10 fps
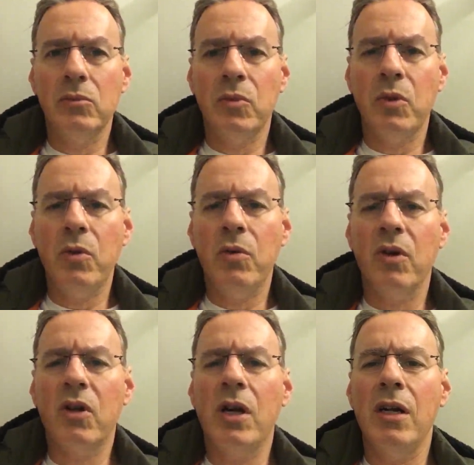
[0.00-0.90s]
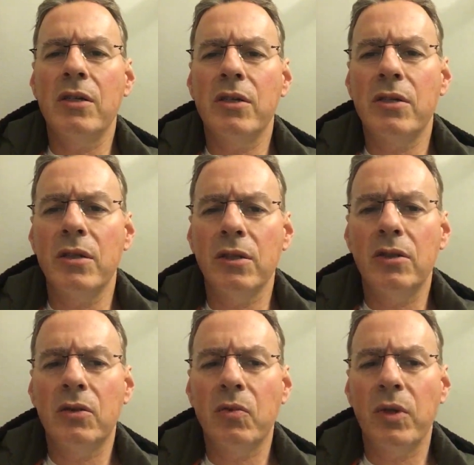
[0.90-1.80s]
newer
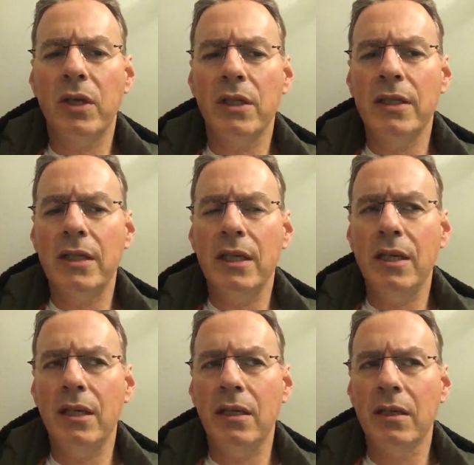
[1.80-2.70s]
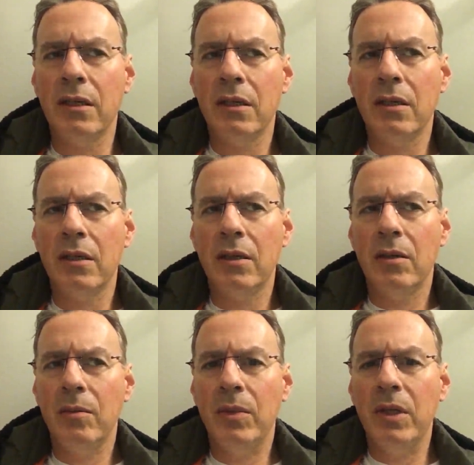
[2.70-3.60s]
consciousness, we could see
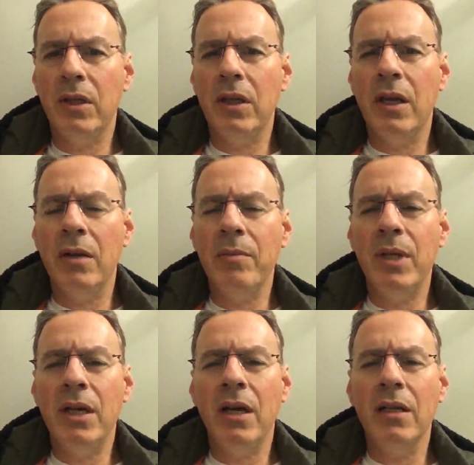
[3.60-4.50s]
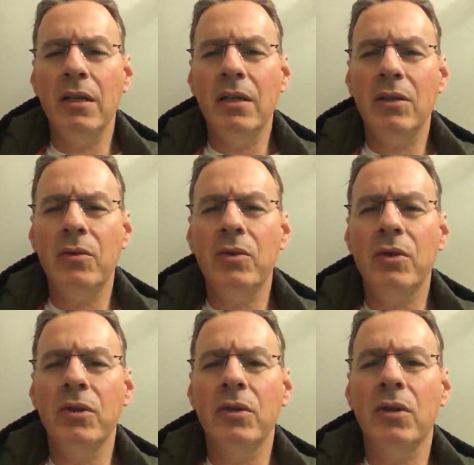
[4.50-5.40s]
beyond the
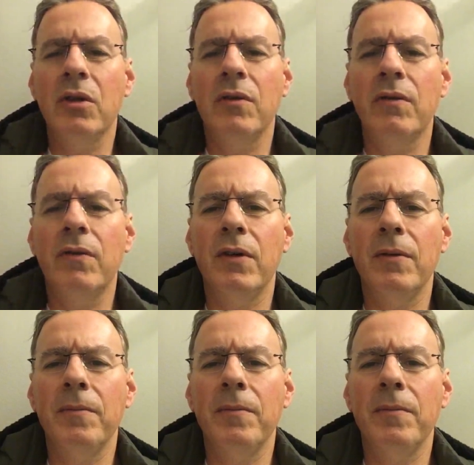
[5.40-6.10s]
illusion of